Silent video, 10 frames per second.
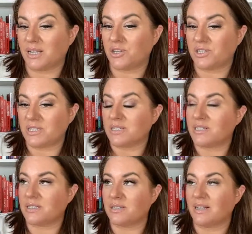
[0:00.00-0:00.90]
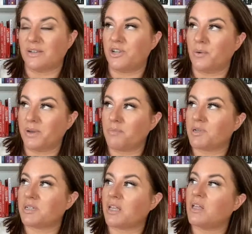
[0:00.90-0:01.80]
and you didn't know
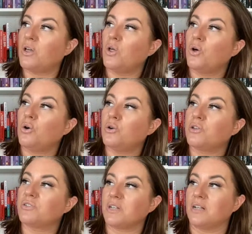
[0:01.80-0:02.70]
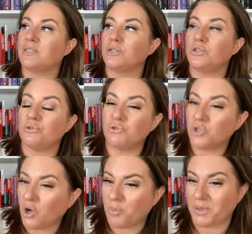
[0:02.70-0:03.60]
anybody, or you started a new
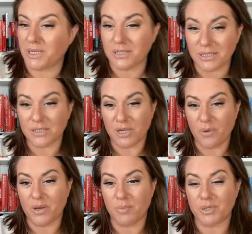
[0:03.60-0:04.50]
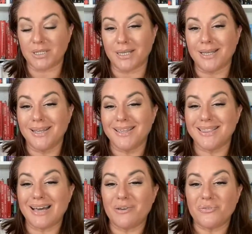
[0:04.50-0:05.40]
job and you didn't know anybody,
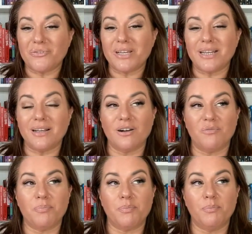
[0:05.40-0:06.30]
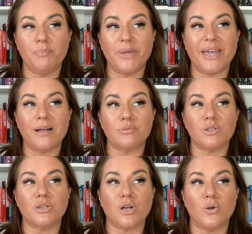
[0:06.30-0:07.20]
that feeling of being able
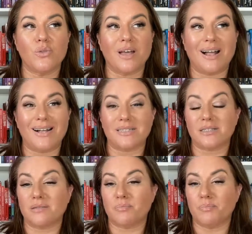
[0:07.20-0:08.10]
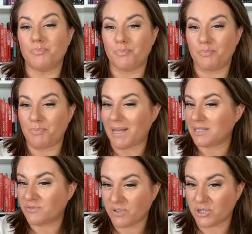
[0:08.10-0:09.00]
to go there as the
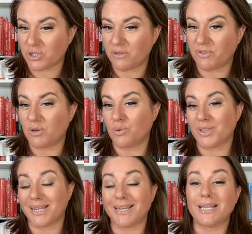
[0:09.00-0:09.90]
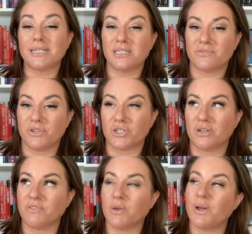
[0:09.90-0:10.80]
best version of you or the latest
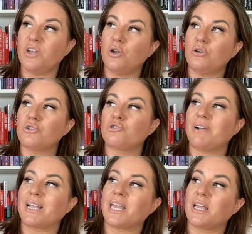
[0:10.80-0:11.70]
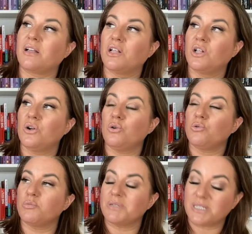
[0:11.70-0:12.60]
version of you, and not dragging
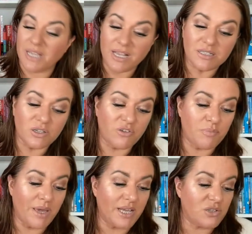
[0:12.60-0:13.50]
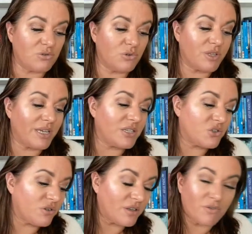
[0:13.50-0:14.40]
all the mistakes that you've made or all the
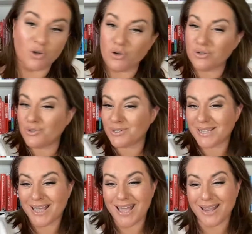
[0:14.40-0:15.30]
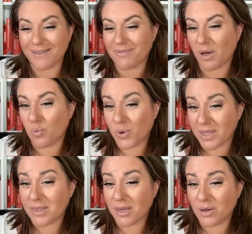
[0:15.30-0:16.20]
history you've got, not taking any of that
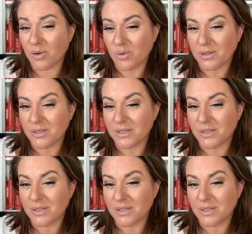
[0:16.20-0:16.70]
with you.